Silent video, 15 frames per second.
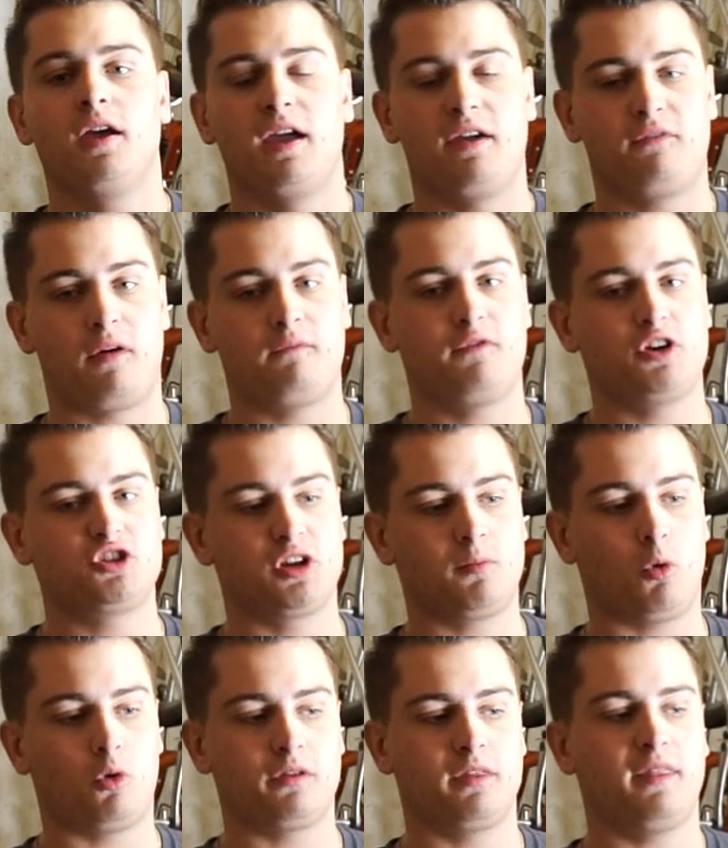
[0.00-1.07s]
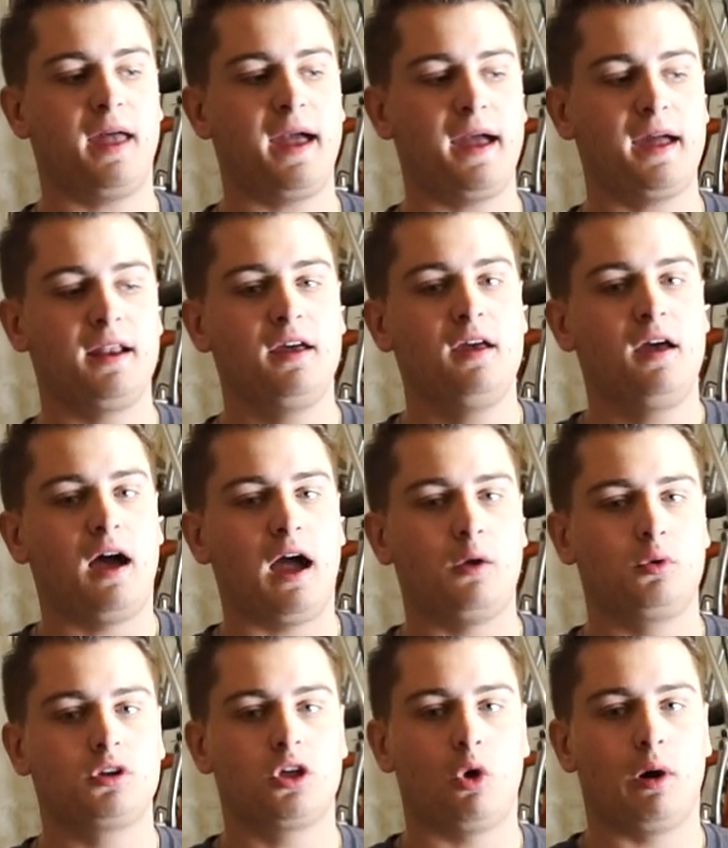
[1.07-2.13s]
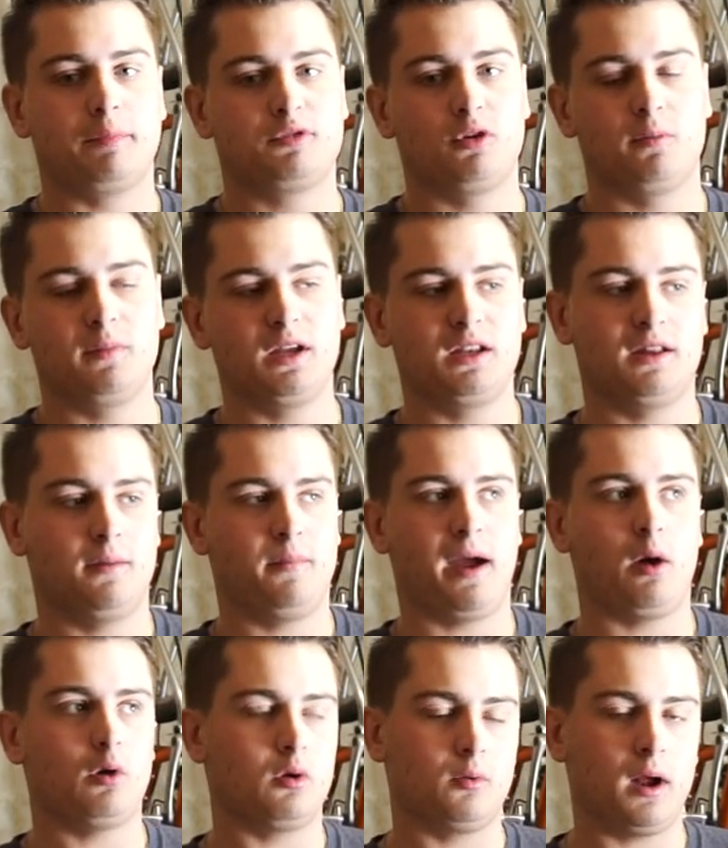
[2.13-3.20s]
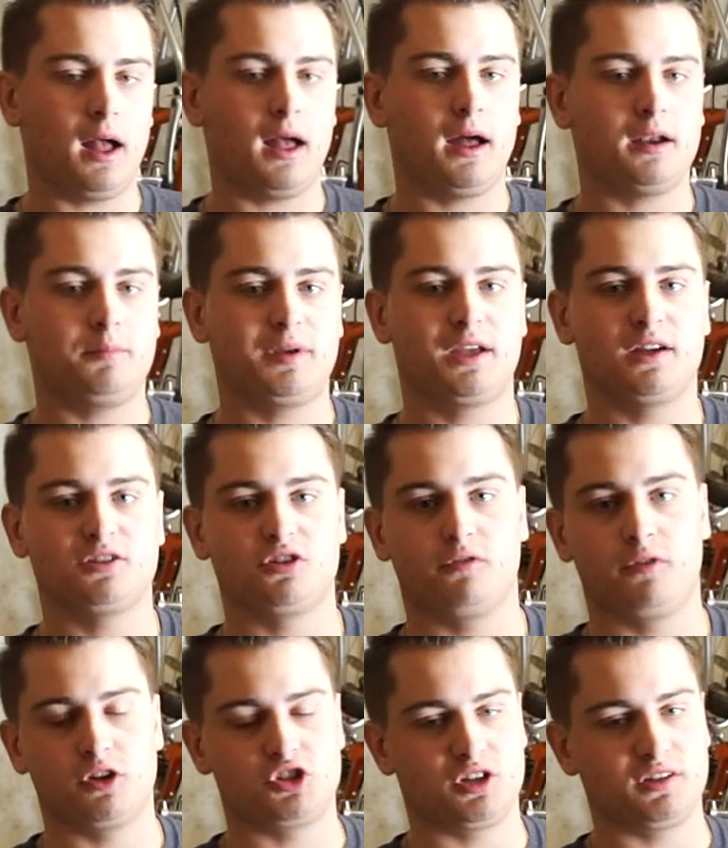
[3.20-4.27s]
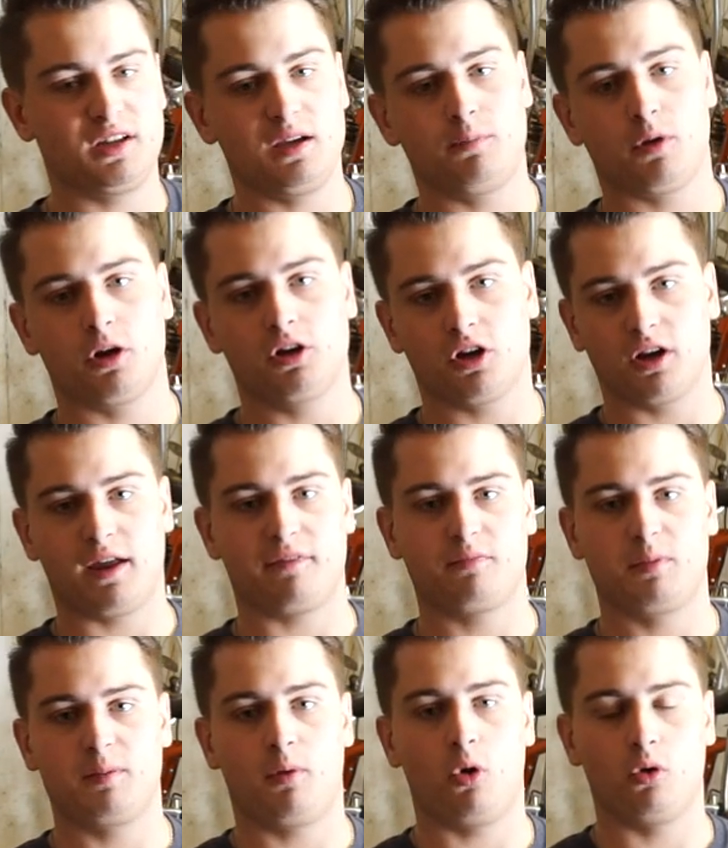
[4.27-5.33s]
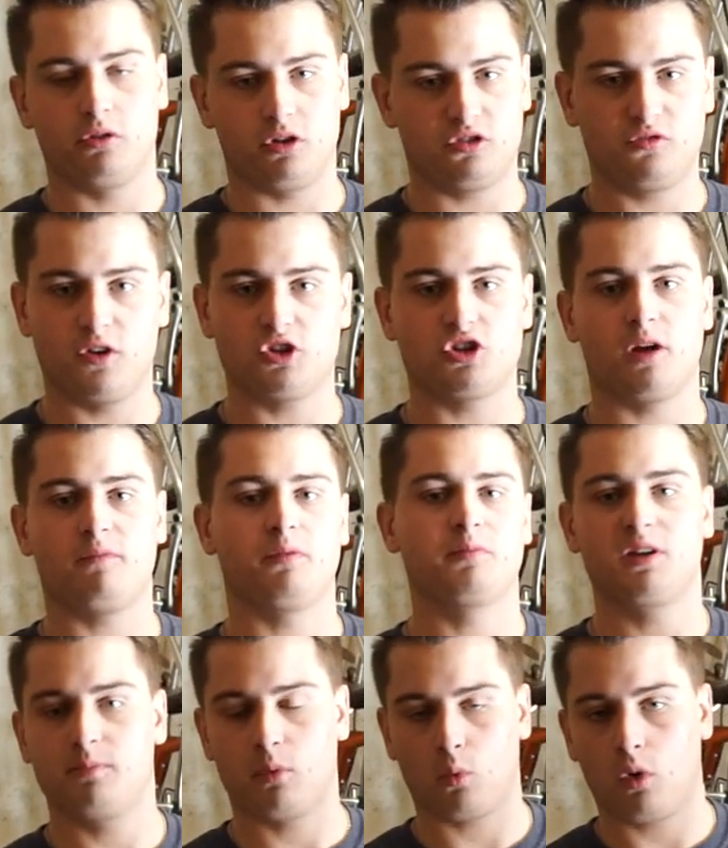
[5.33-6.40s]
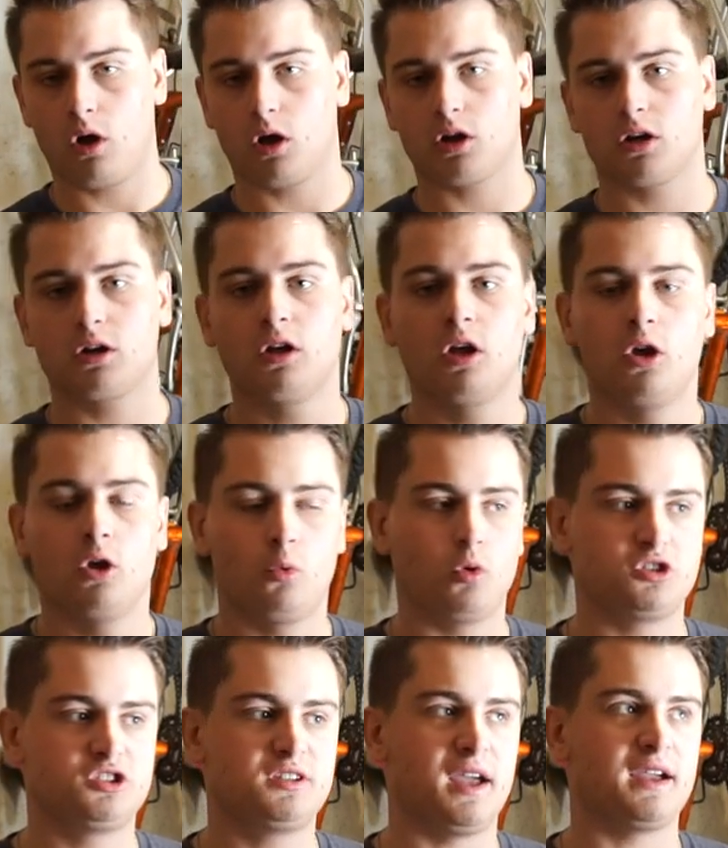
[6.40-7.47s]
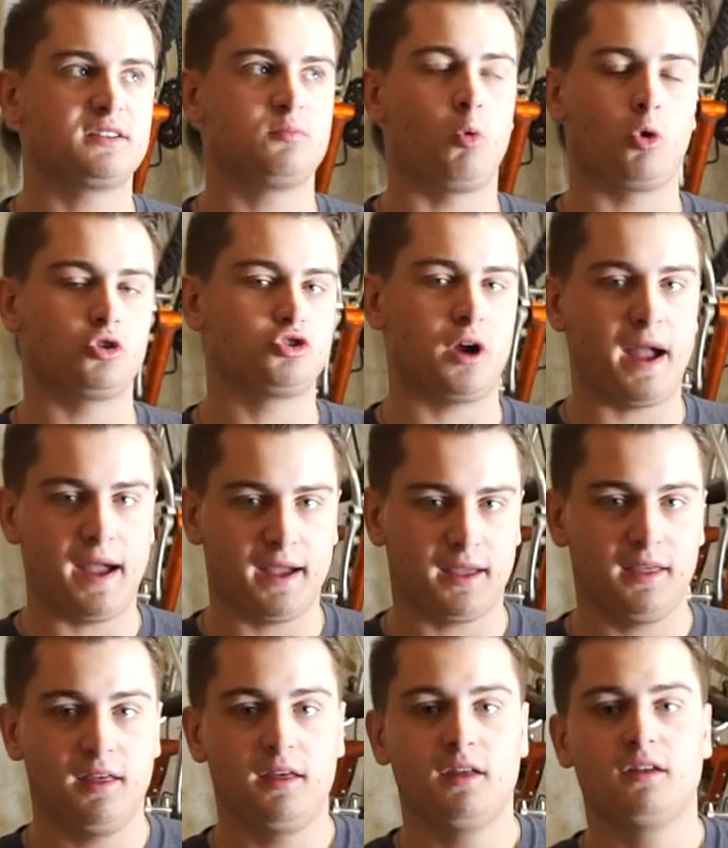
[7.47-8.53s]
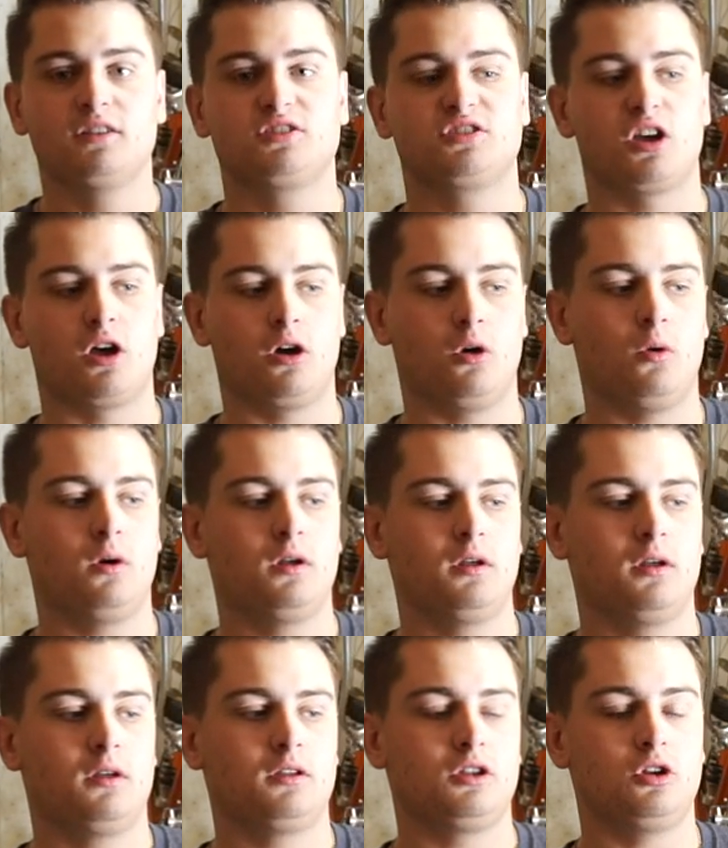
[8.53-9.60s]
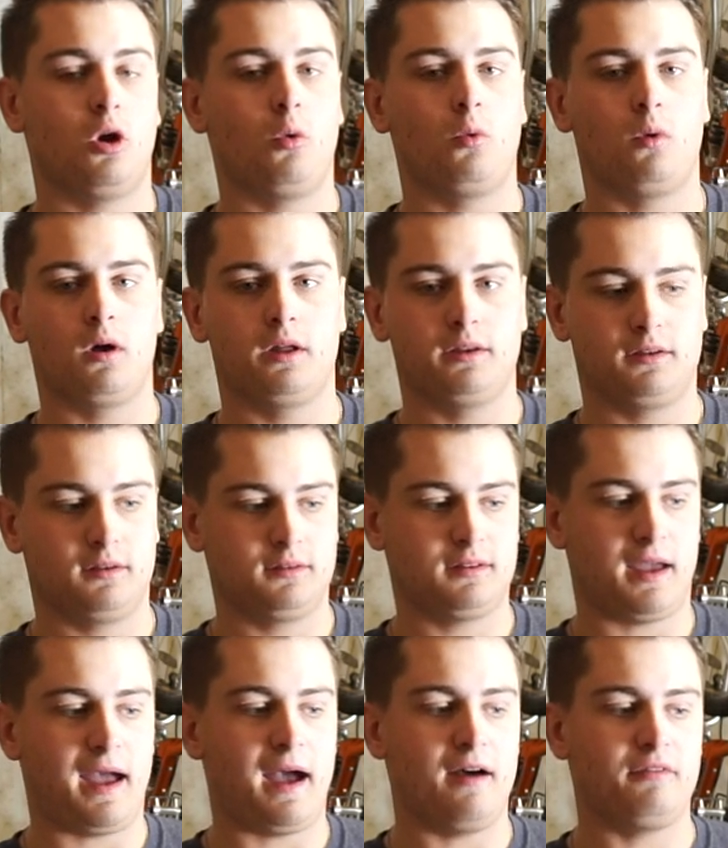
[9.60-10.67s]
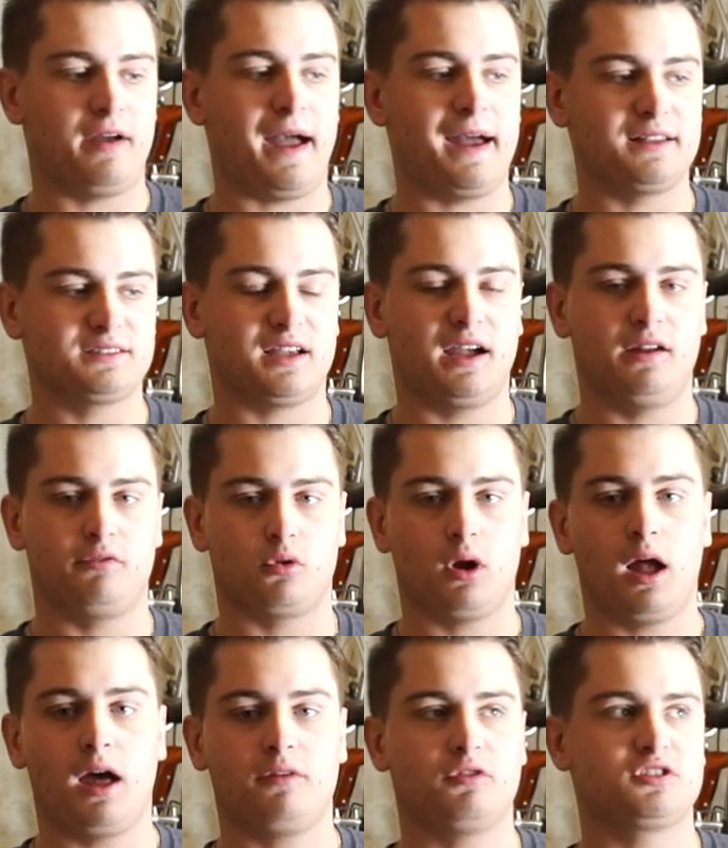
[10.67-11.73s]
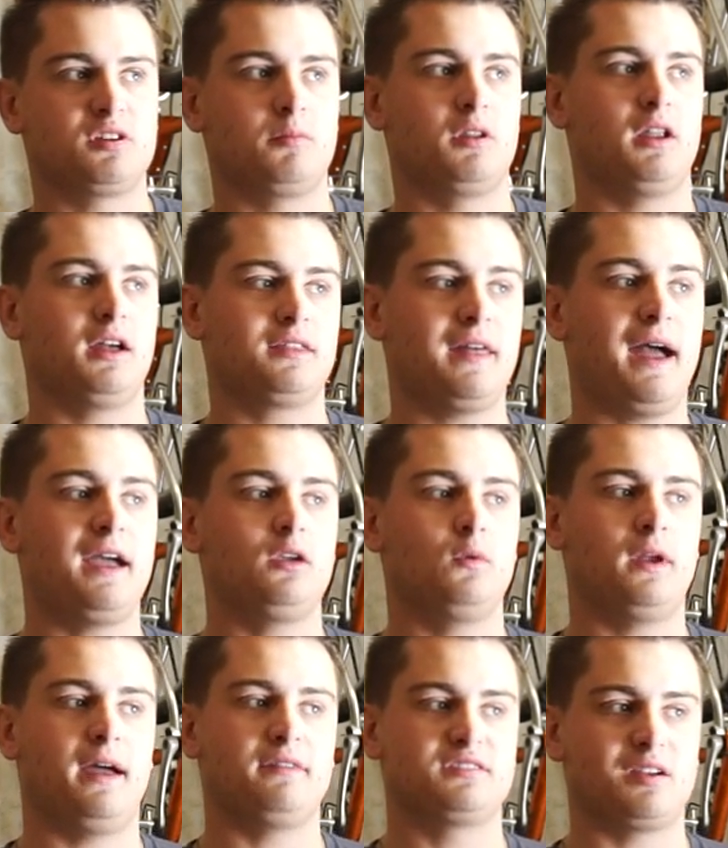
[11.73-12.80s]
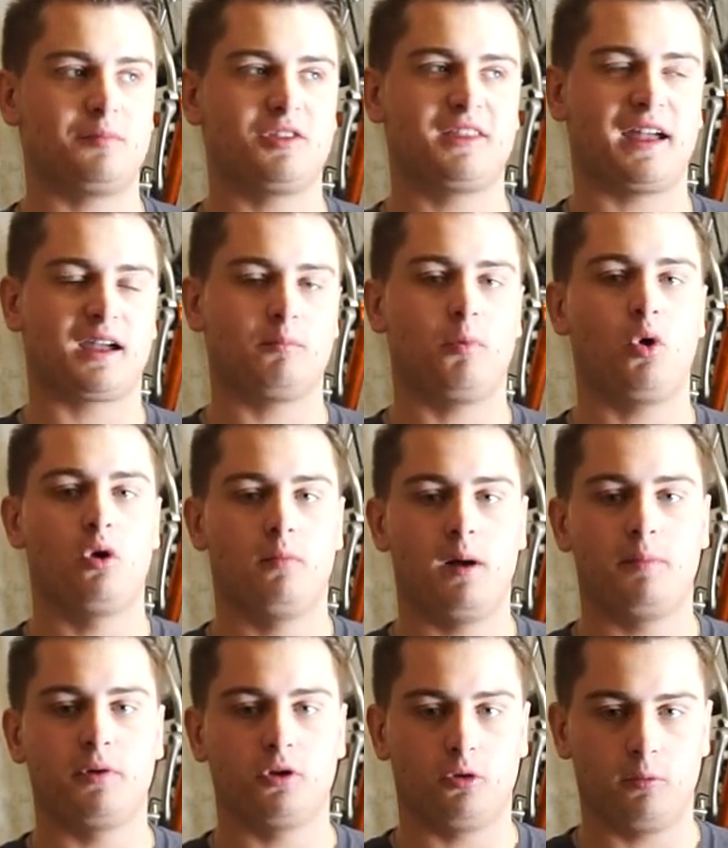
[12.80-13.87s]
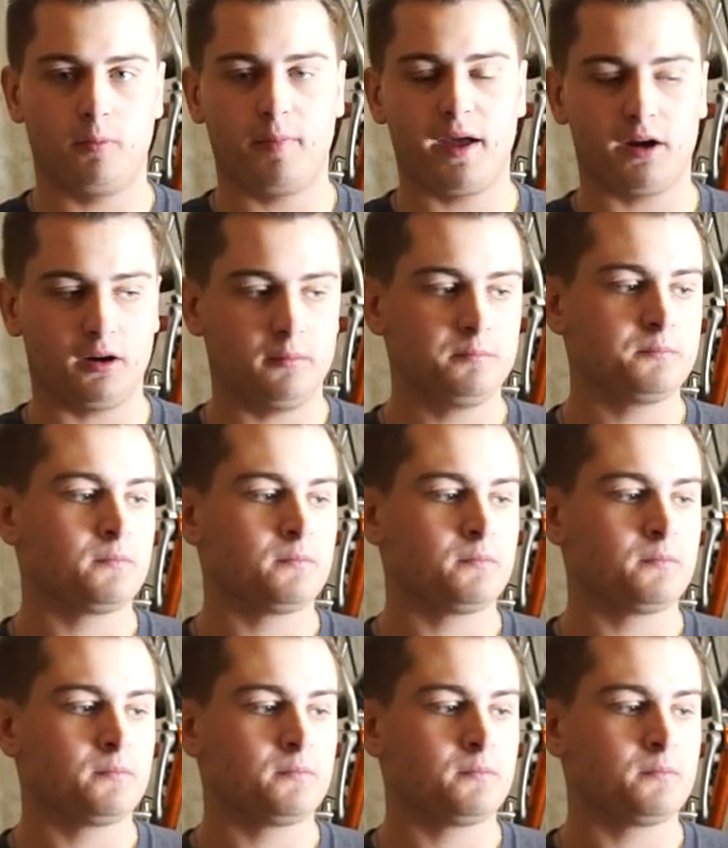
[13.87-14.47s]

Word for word: If I'm fishing more than that, I would go up to a medium power rod because you're fishing deeper and you're going to have to be pulling those fish up from deeper water, which takes more drag. So you don't want to have as light of a rod for something like that. You want to have something that can pull them up a little bit better.